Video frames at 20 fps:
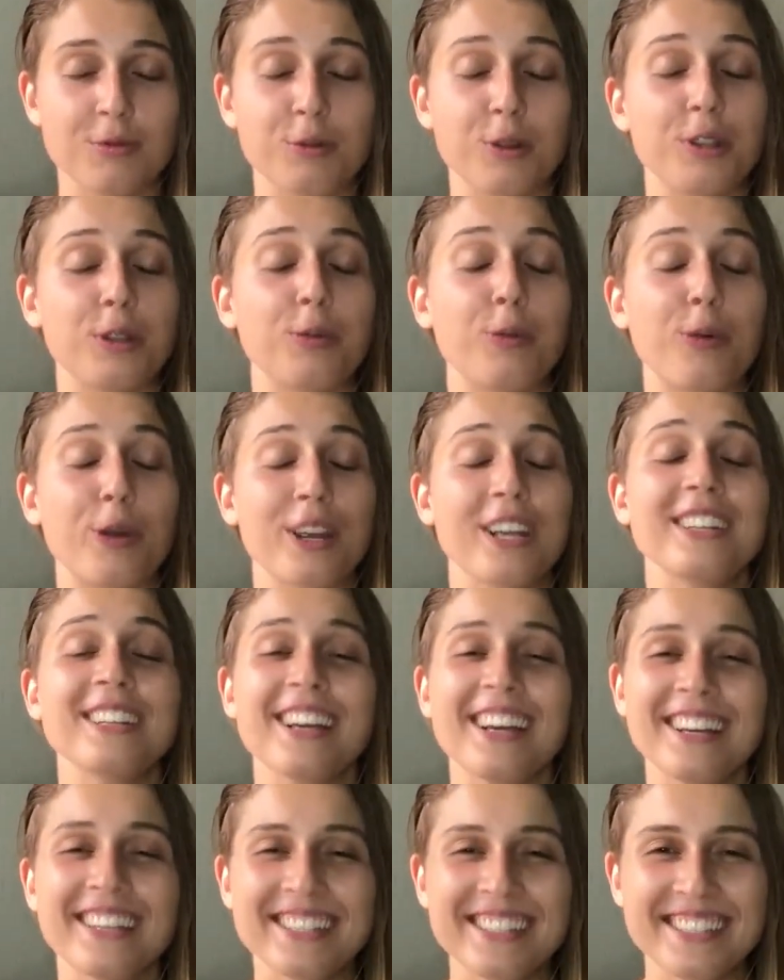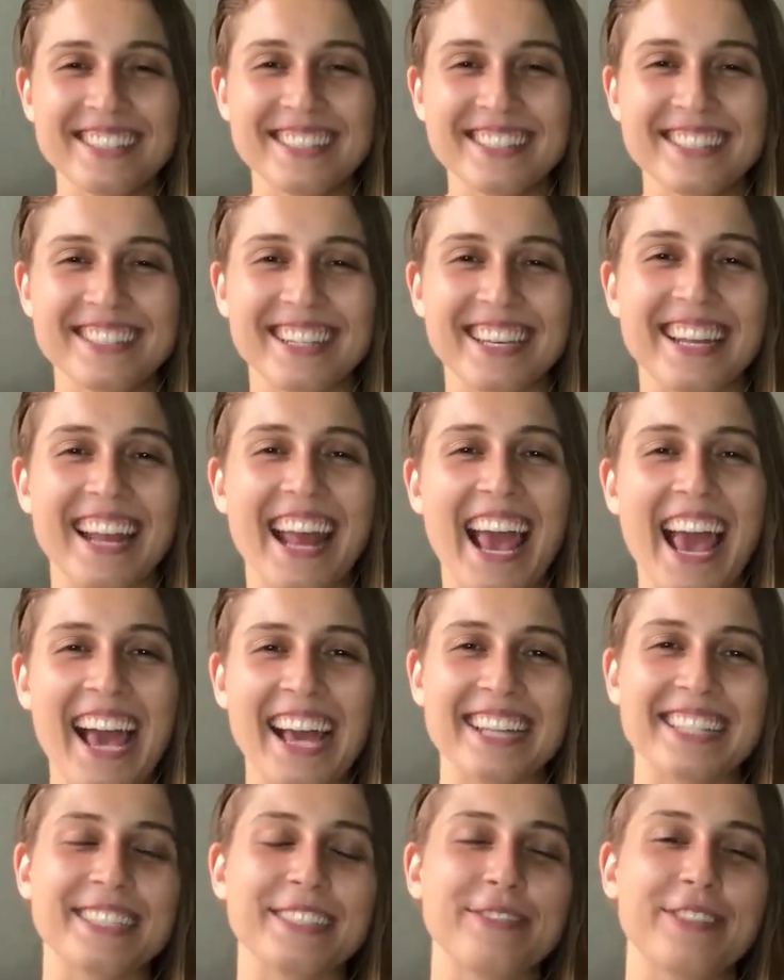What the brain does, it
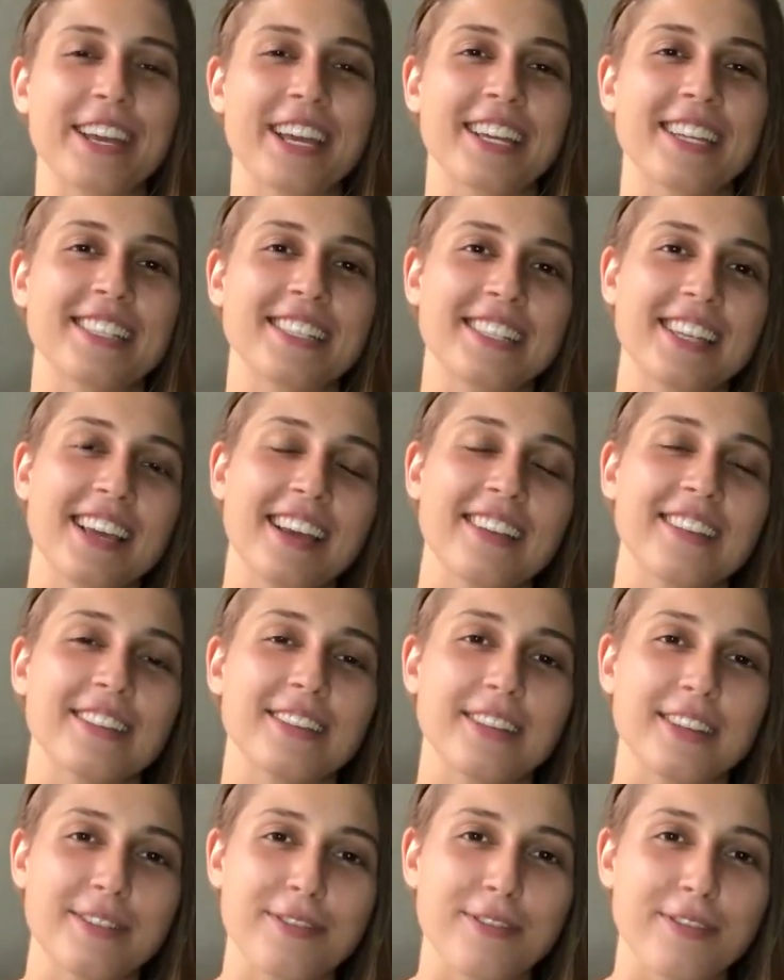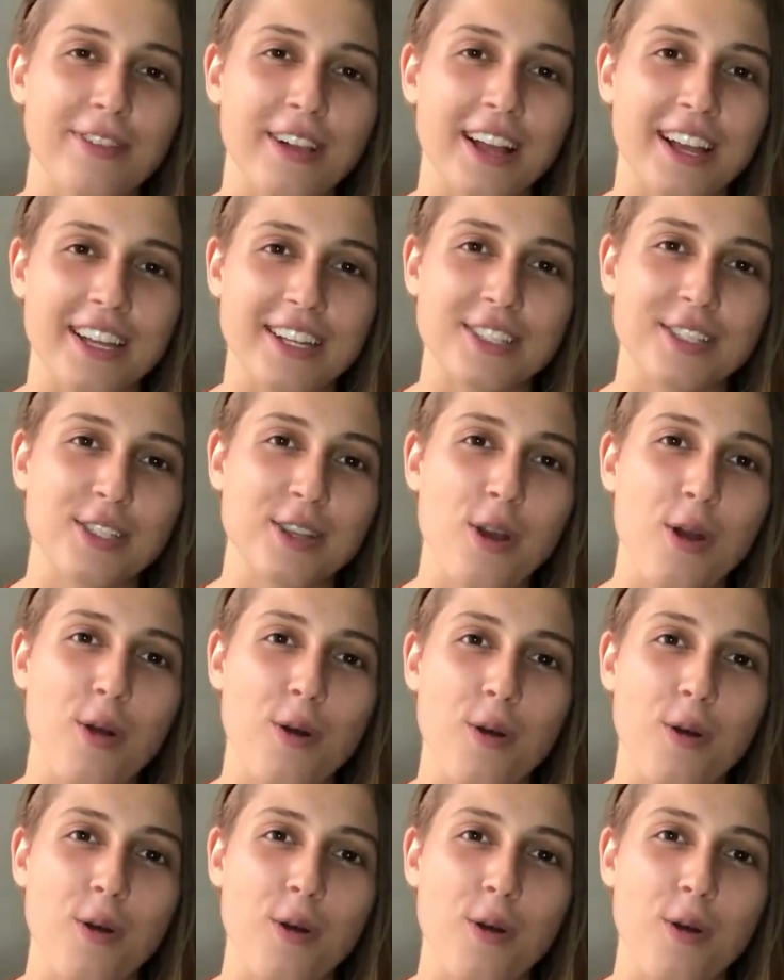activates the fight